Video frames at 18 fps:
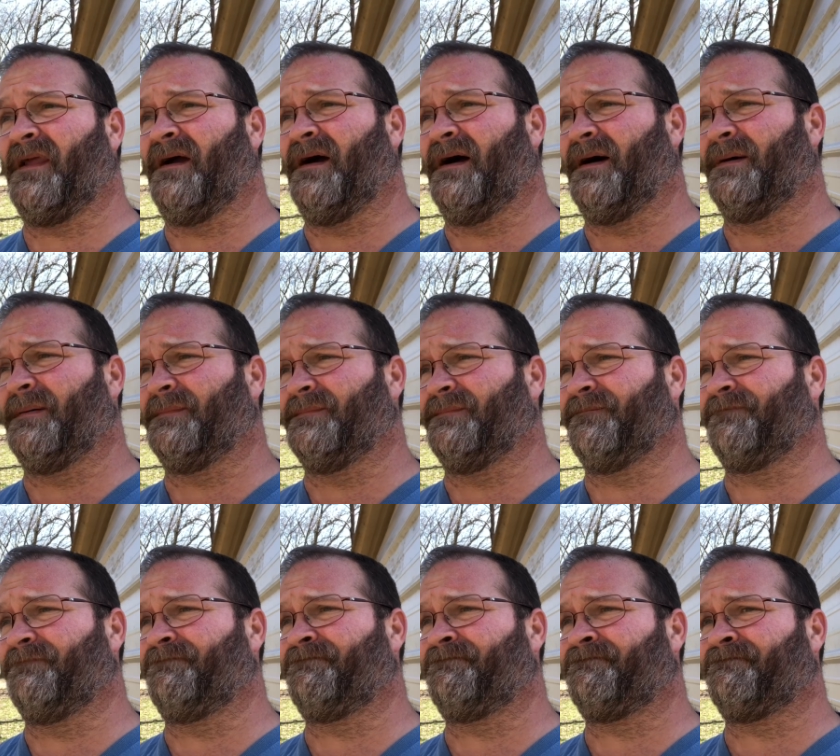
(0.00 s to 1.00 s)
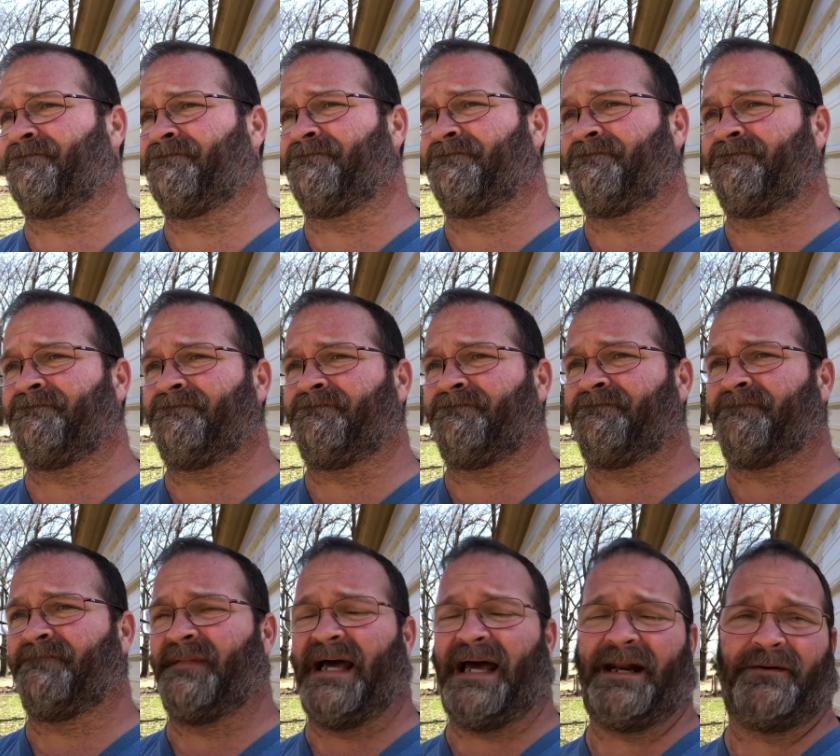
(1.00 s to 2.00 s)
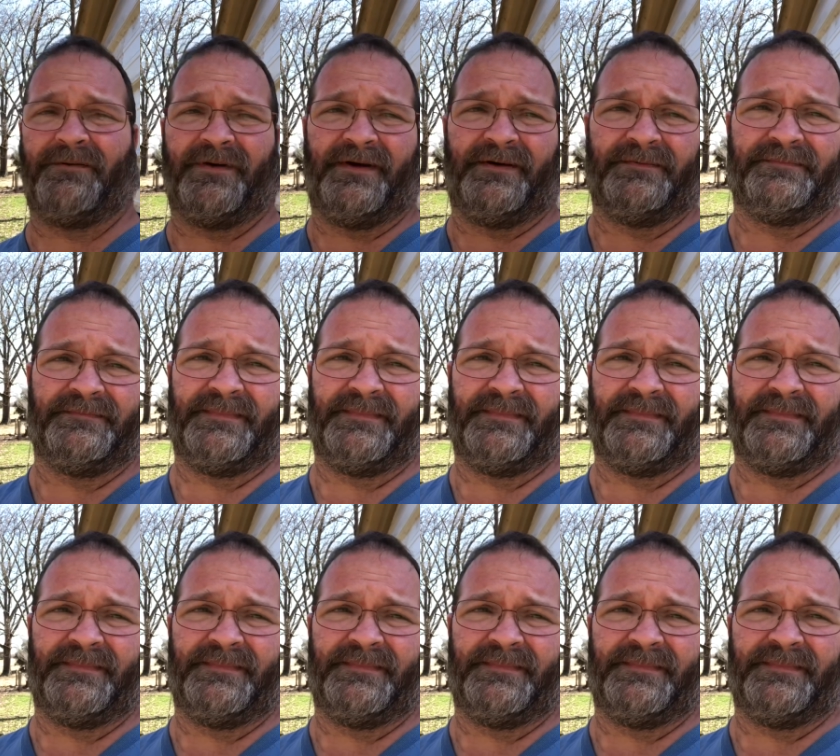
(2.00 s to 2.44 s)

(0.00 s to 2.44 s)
Um, I don't know.